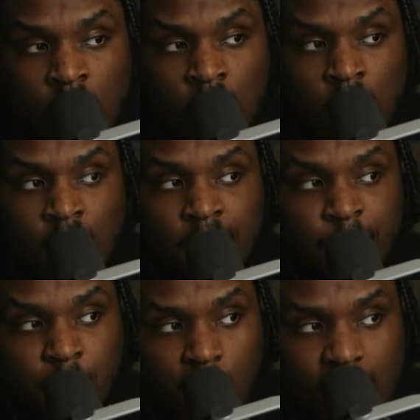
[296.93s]
the
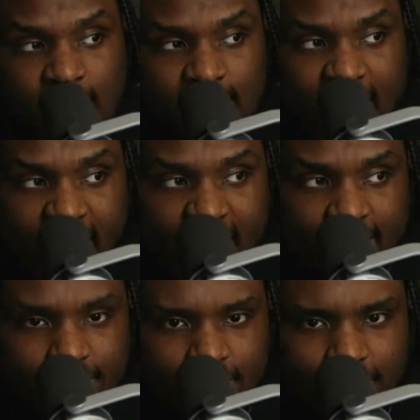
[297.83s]
training had
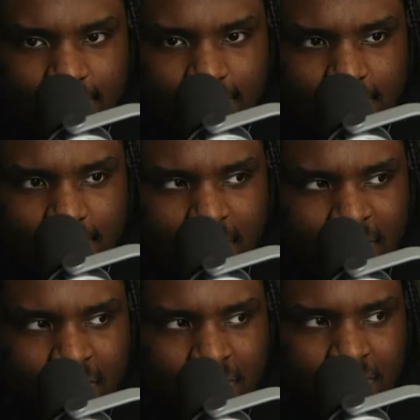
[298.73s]

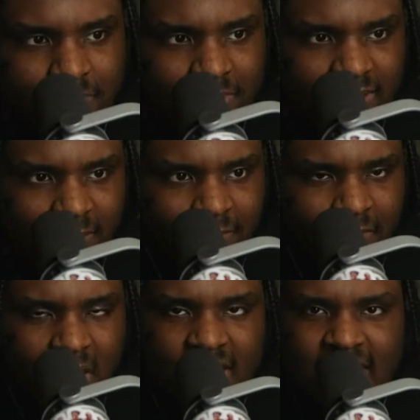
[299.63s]
some
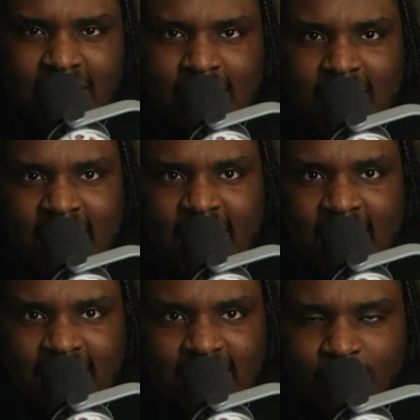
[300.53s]
fun in it, I guess.
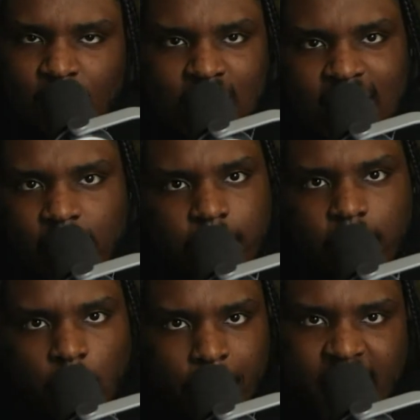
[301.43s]
It would get
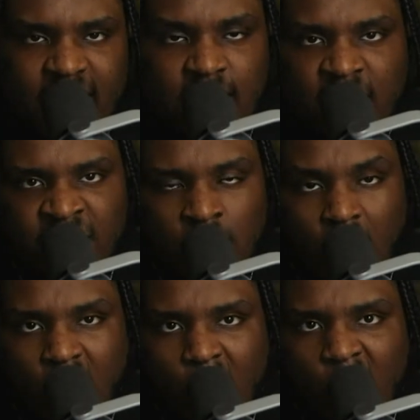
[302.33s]
repetitive and
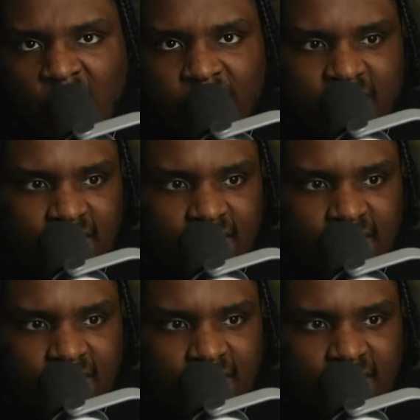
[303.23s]
old, but